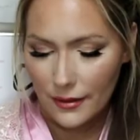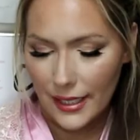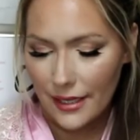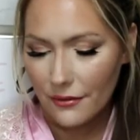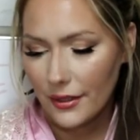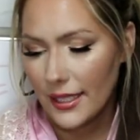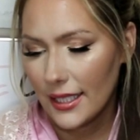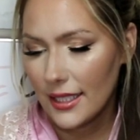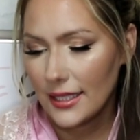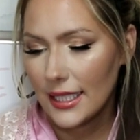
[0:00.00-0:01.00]
Okay, for
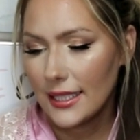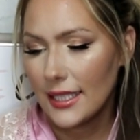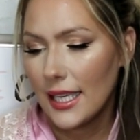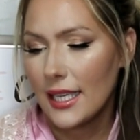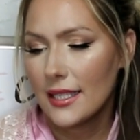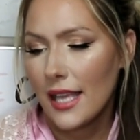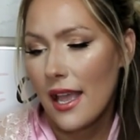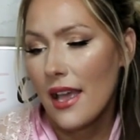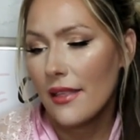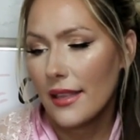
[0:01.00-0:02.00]
this, it says,
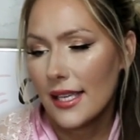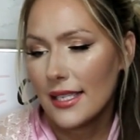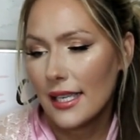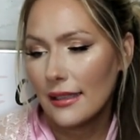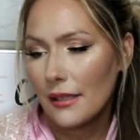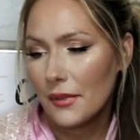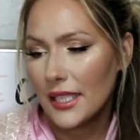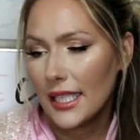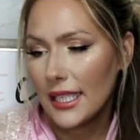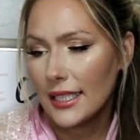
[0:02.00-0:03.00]
this
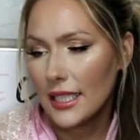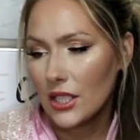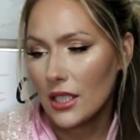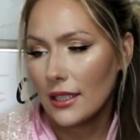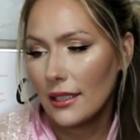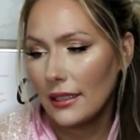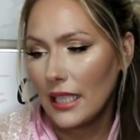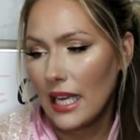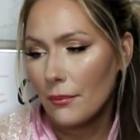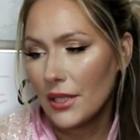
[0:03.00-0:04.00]
limited edition
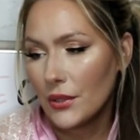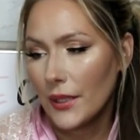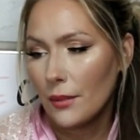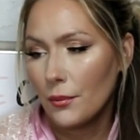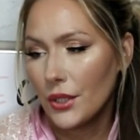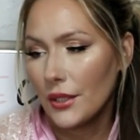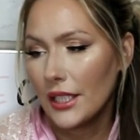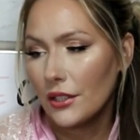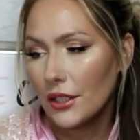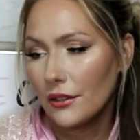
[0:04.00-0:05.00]
collab between beauty
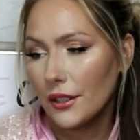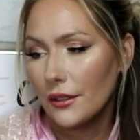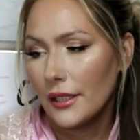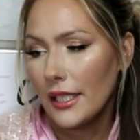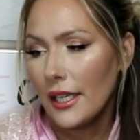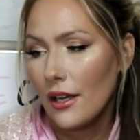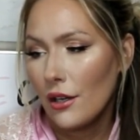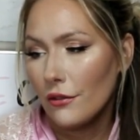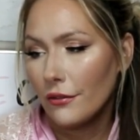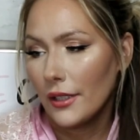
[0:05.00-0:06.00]
guru
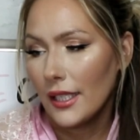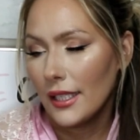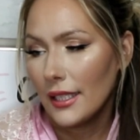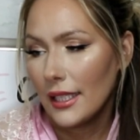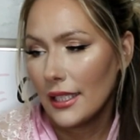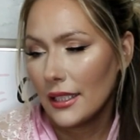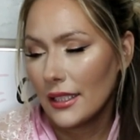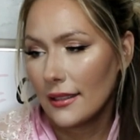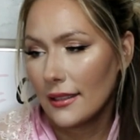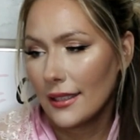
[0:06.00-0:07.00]
Ofra
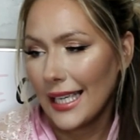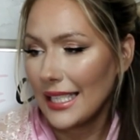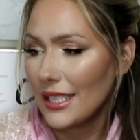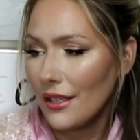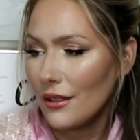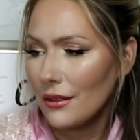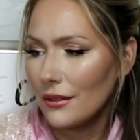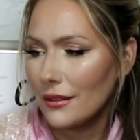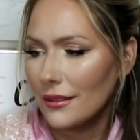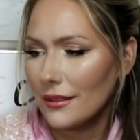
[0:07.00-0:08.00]
Gato,
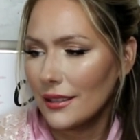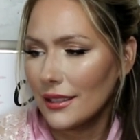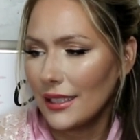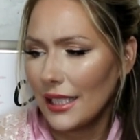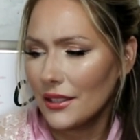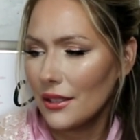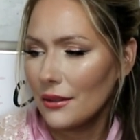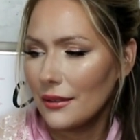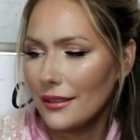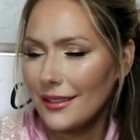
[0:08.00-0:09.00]
Gato,